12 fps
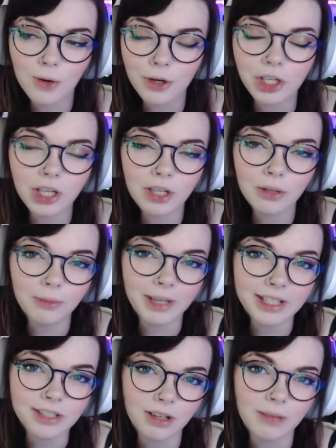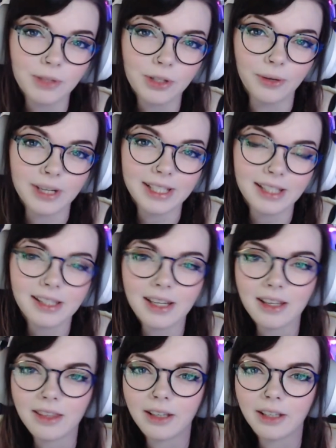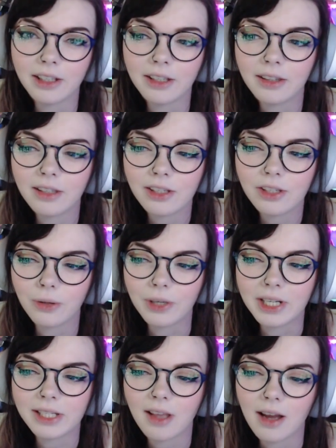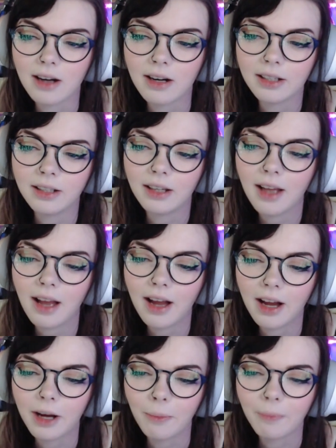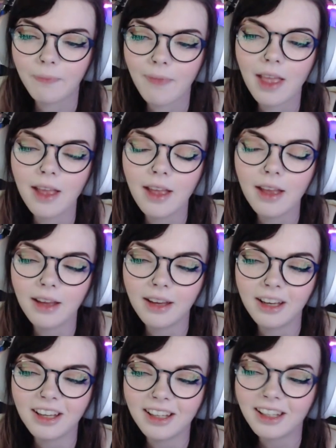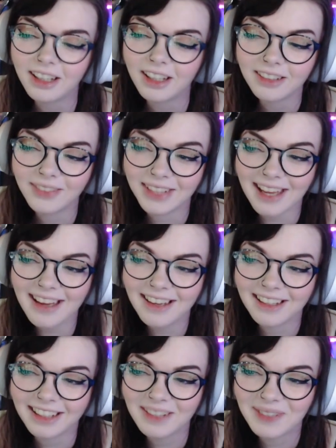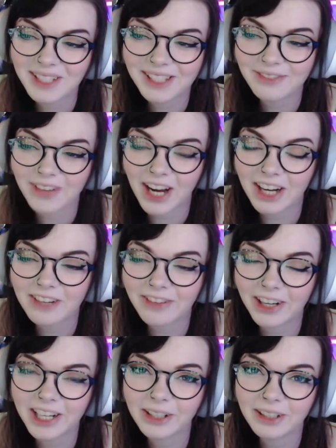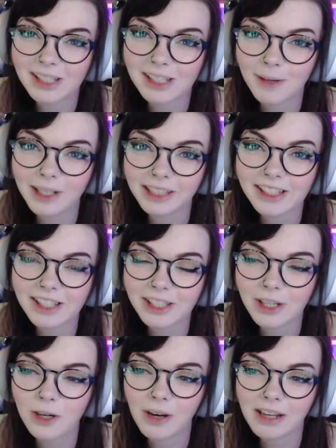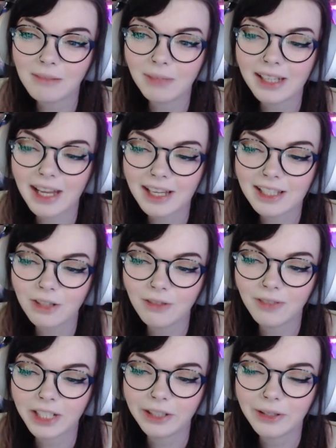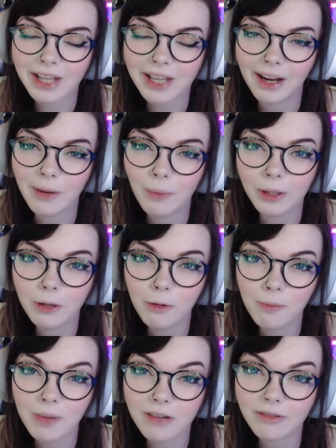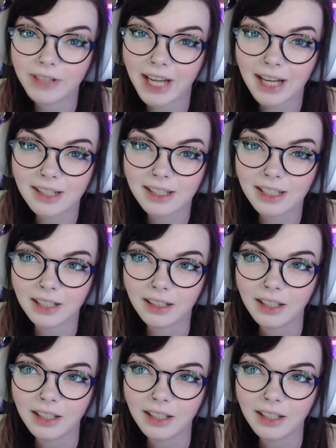you can go to my Instagram stories and see the stories there. Yeah, it was very, very good experience. So in my next two videos, I will be reacting